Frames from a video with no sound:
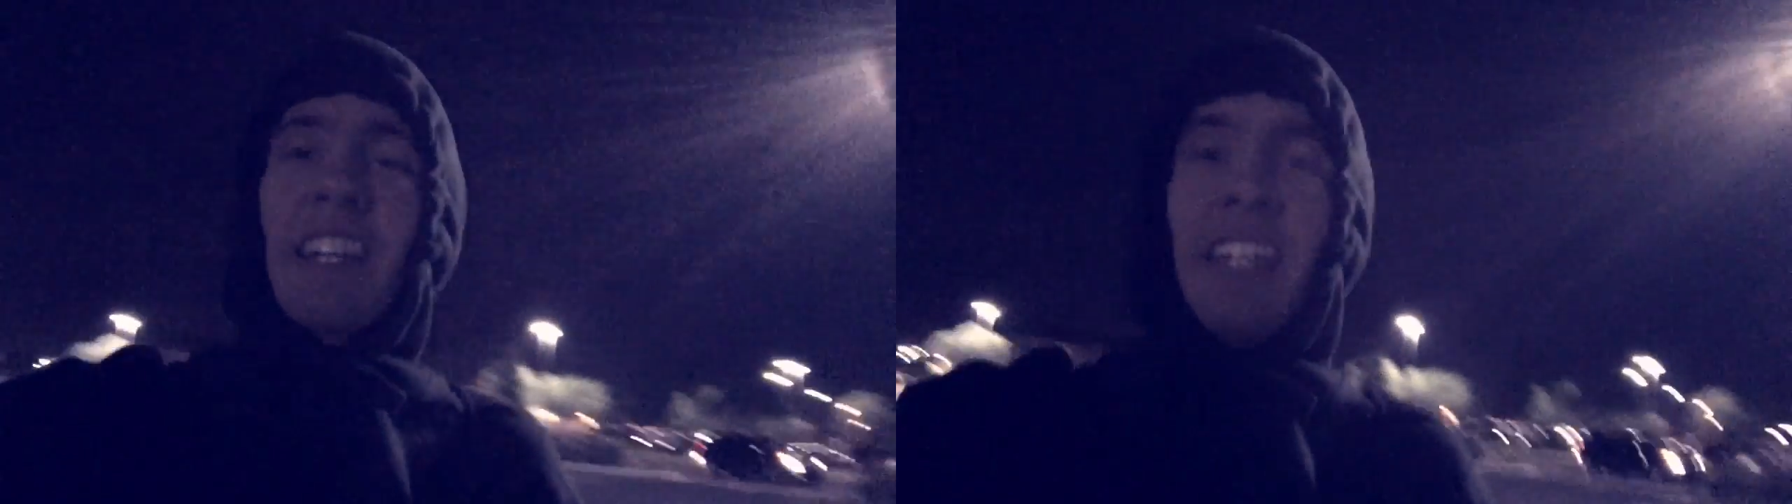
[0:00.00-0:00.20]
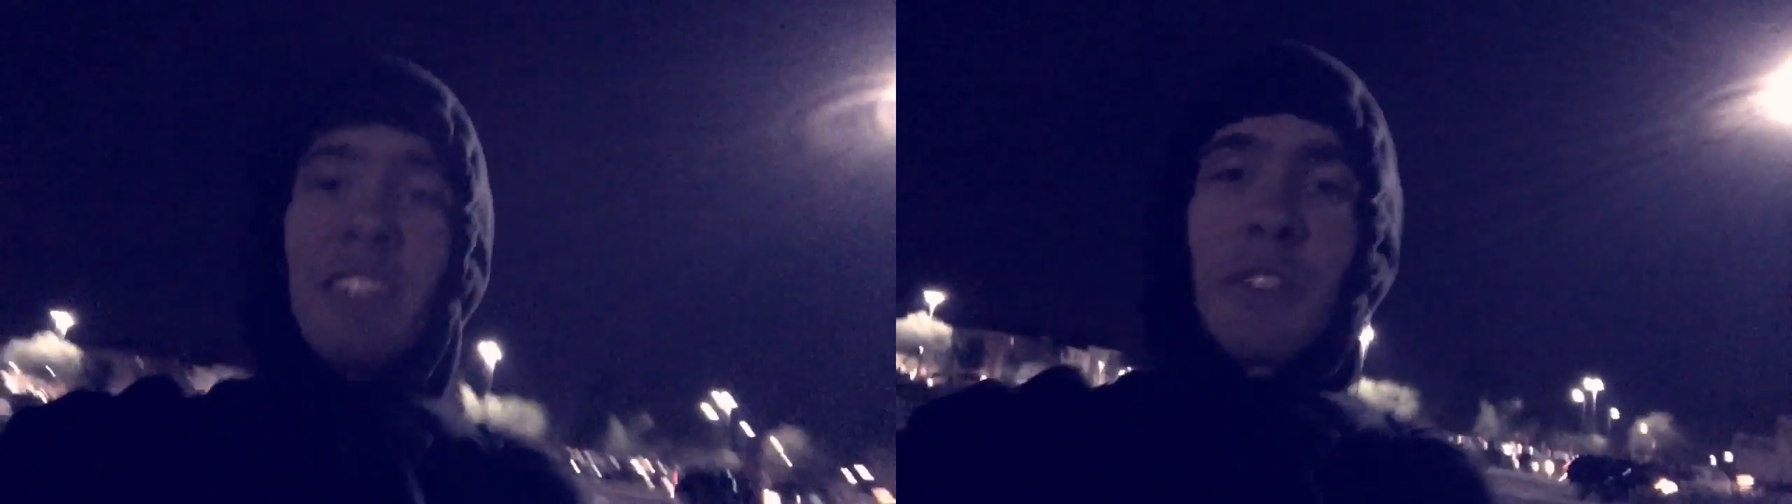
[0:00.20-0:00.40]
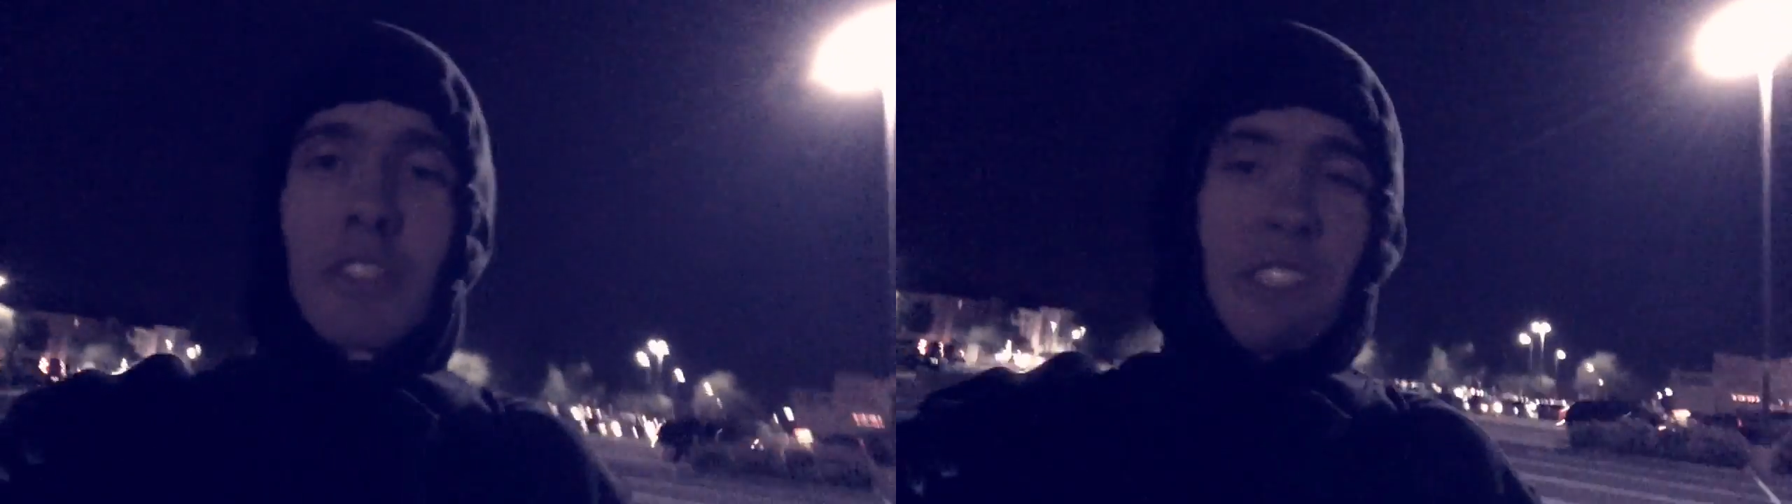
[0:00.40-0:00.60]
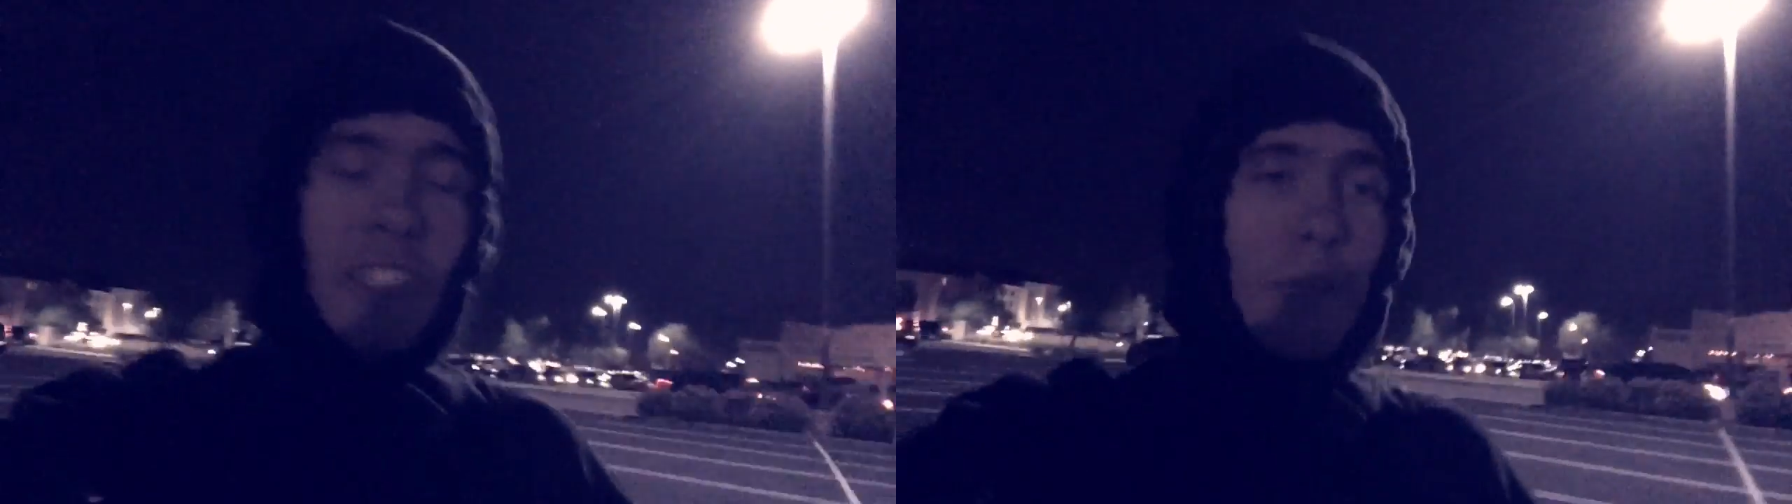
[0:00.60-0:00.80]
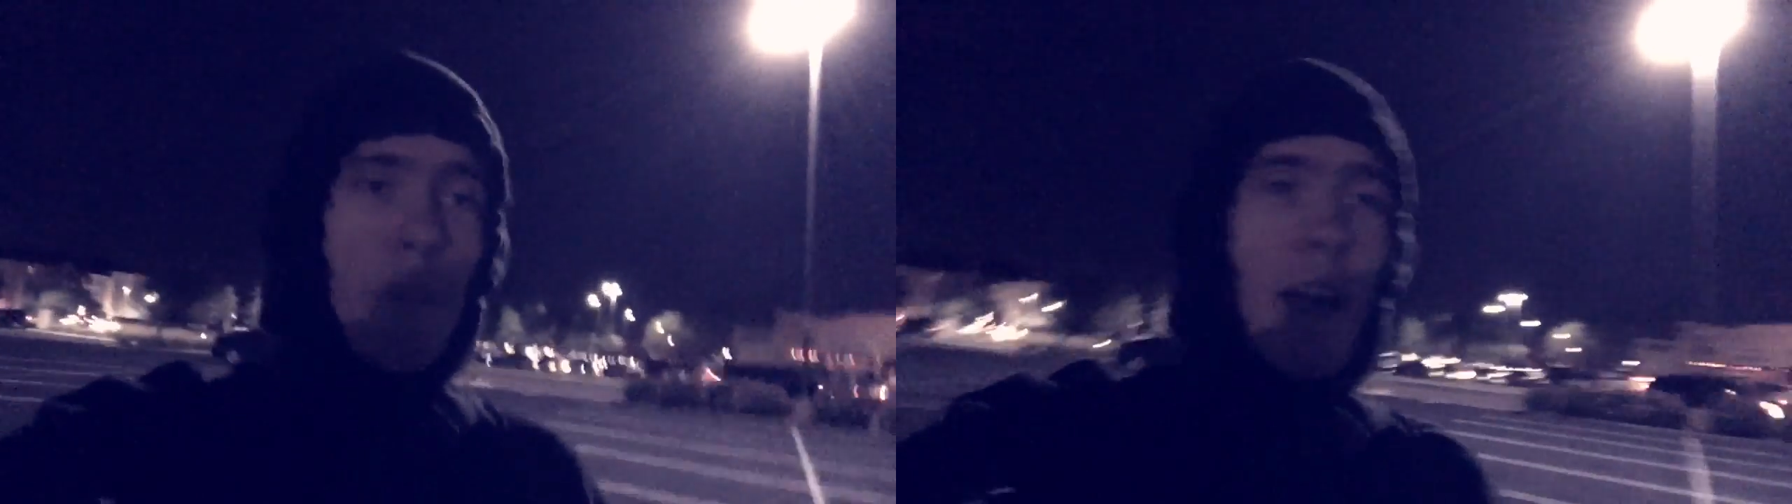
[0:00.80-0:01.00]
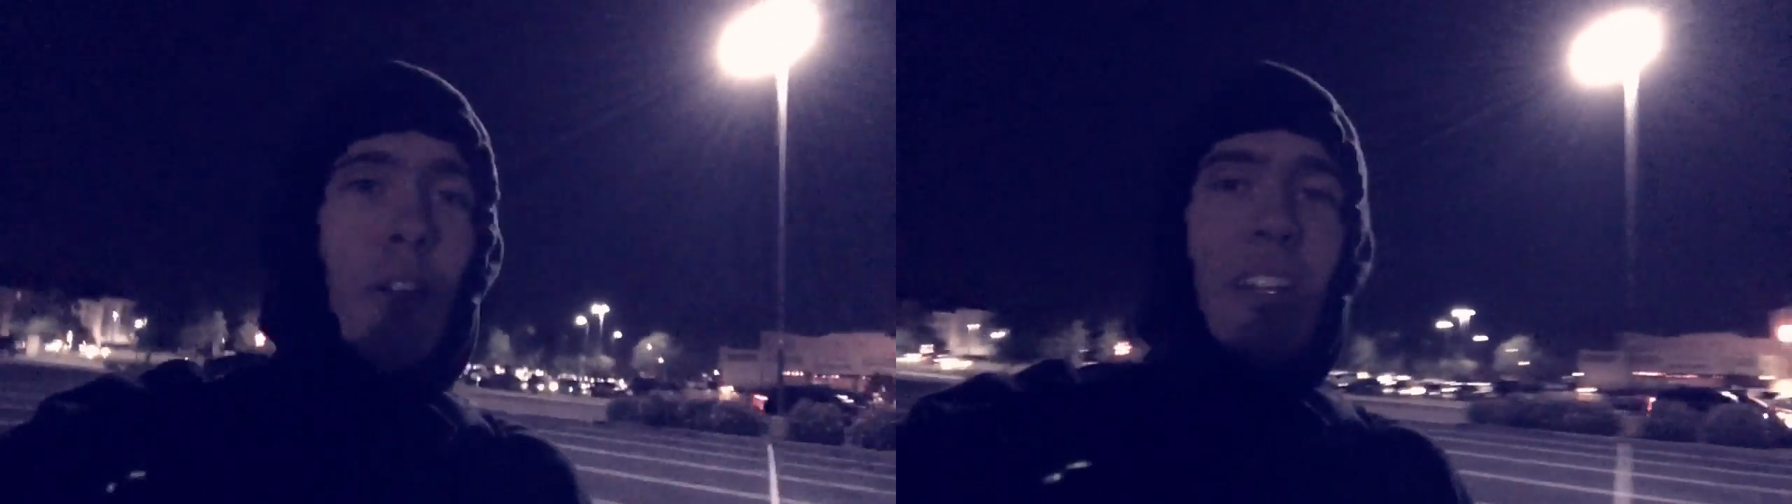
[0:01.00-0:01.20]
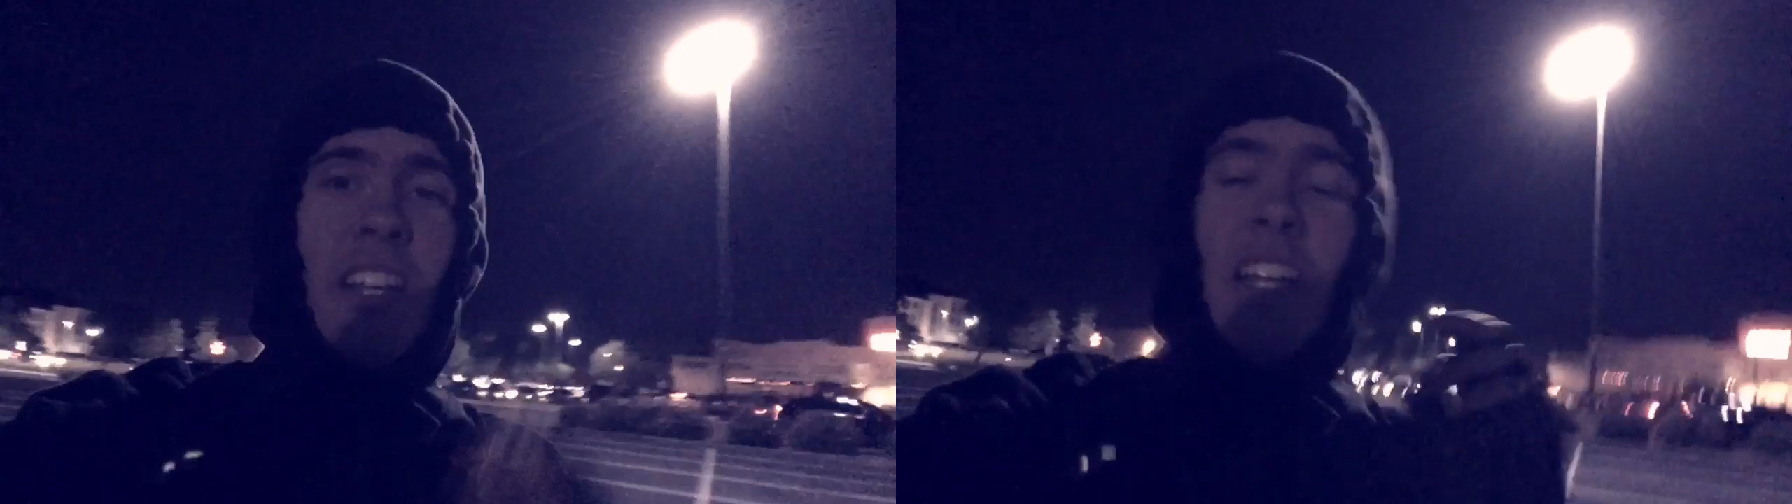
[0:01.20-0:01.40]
of interesting about